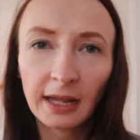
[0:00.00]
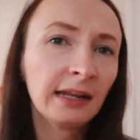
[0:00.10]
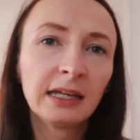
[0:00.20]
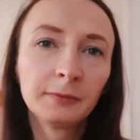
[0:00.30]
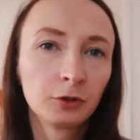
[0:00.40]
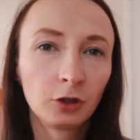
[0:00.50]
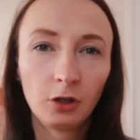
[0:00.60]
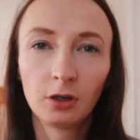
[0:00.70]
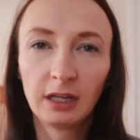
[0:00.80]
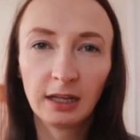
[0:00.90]
And I am not
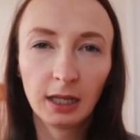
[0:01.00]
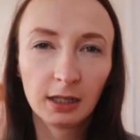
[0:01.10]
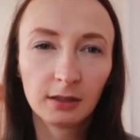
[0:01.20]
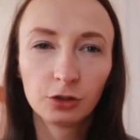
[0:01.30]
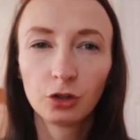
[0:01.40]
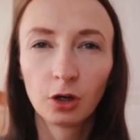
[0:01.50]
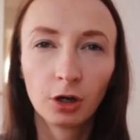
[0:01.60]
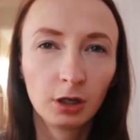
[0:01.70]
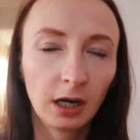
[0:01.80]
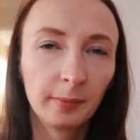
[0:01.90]
gonna
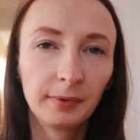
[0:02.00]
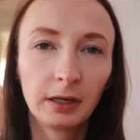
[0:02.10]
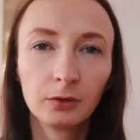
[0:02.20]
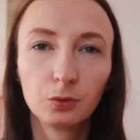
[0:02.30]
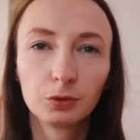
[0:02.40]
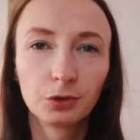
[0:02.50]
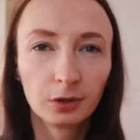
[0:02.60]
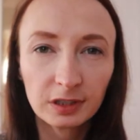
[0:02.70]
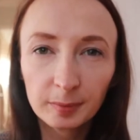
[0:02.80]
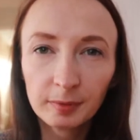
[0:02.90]
talk about what
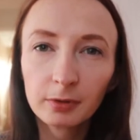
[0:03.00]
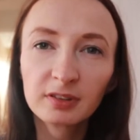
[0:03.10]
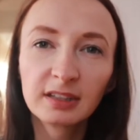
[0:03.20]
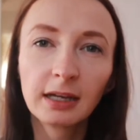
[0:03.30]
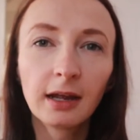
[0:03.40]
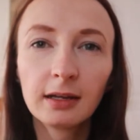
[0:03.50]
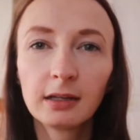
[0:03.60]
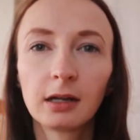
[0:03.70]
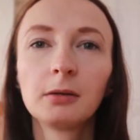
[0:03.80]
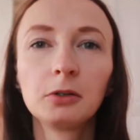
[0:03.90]
other people said.
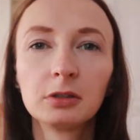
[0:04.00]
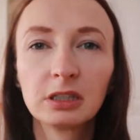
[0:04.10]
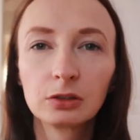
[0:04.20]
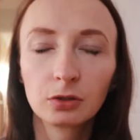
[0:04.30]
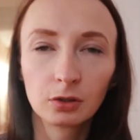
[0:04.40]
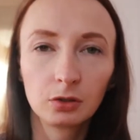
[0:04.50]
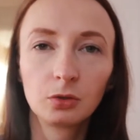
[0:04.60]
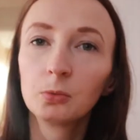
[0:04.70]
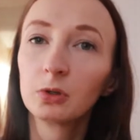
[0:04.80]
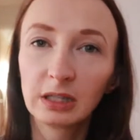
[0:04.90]
I'm gonna
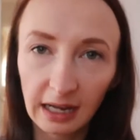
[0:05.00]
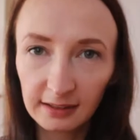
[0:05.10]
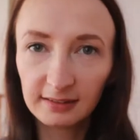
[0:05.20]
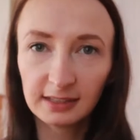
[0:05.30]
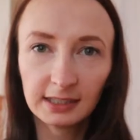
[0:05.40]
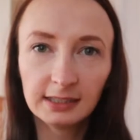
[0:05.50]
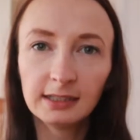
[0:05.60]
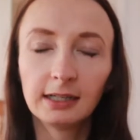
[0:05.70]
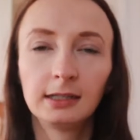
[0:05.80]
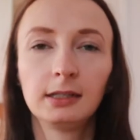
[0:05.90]
talk what I
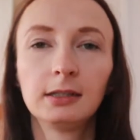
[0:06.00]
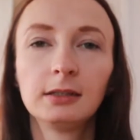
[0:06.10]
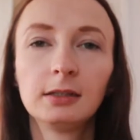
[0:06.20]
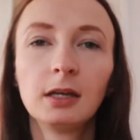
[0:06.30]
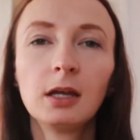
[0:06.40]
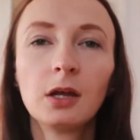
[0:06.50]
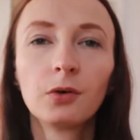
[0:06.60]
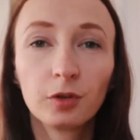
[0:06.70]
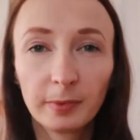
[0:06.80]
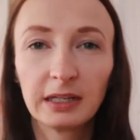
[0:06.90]
said and
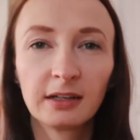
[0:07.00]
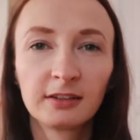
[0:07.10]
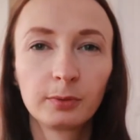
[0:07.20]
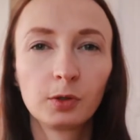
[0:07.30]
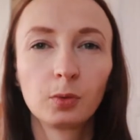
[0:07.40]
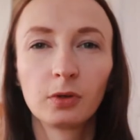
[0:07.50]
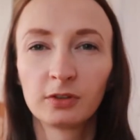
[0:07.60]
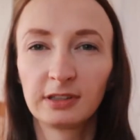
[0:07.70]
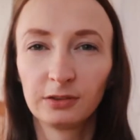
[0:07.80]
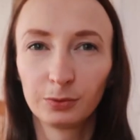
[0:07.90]
what my answer
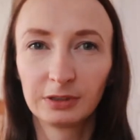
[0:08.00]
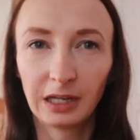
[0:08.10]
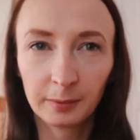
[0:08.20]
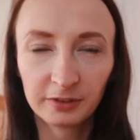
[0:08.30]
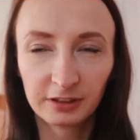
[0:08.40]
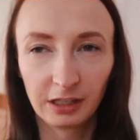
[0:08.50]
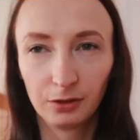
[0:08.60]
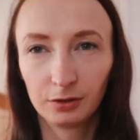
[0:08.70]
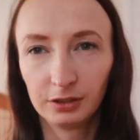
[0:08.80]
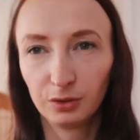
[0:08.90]
was and what I'm
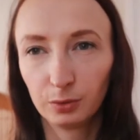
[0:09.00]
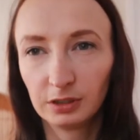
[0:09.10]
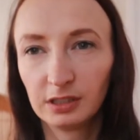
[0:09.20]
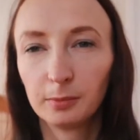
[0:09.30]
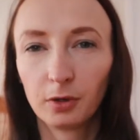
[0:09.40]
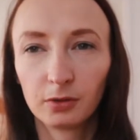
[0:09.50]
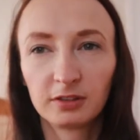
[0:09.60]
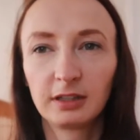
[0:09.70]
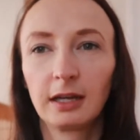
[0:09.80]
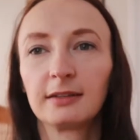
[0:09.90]
struggling with the
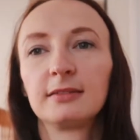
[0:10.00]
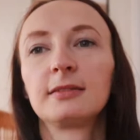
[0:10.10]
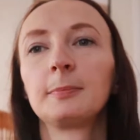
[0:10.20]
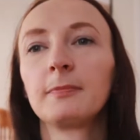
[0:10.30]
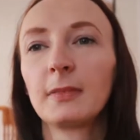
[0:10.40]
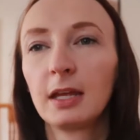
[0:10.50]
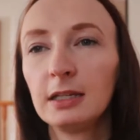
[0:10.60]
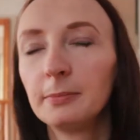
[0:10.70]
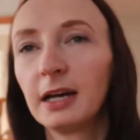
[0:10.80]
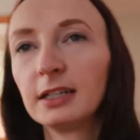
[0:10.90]
most as
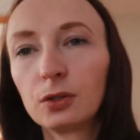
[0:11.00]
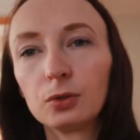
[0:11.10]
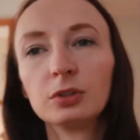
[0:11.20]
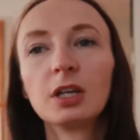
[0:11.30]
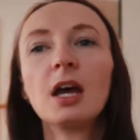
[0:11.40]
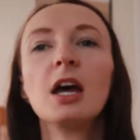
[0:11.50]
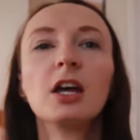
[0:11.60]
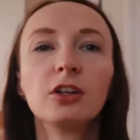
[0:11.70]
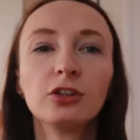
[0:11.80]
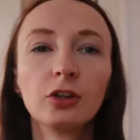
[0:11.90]
motherhood.
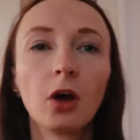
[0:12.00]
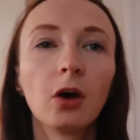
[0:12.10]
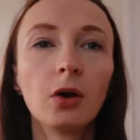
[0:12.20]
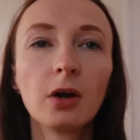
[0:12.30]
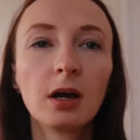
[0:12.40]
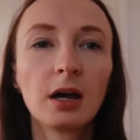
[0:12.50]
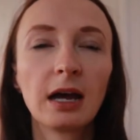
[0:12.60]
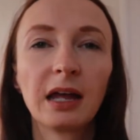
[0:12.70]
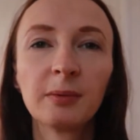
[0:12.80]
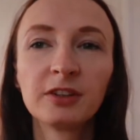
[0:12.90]
So
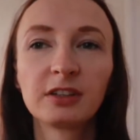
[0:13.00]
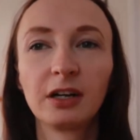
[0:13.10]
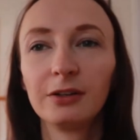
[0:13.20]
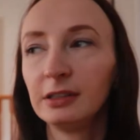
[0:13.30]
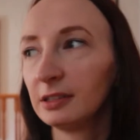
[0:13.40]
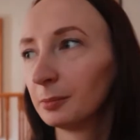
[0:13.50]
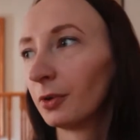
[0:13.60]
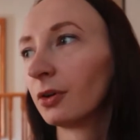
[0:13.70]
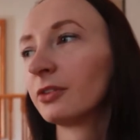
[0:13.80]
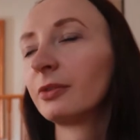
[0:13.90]
I'm struggling the
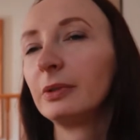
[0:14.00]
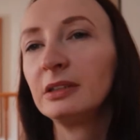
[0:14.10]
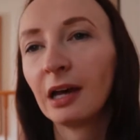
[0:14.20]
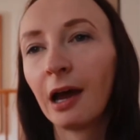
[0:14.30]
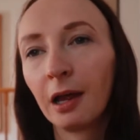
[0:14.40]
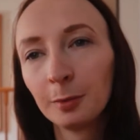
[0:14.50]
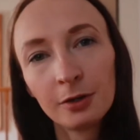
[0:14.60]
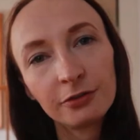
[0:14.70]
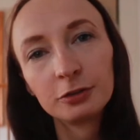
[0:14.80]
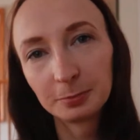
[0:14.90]
most with time
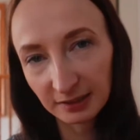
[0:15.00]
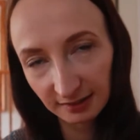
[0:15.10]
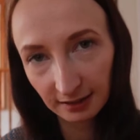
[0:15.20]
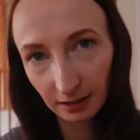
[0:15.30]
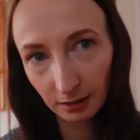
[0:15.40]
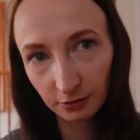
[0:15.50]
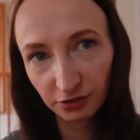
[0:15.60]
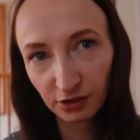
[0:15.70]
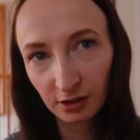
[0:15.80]
for myself.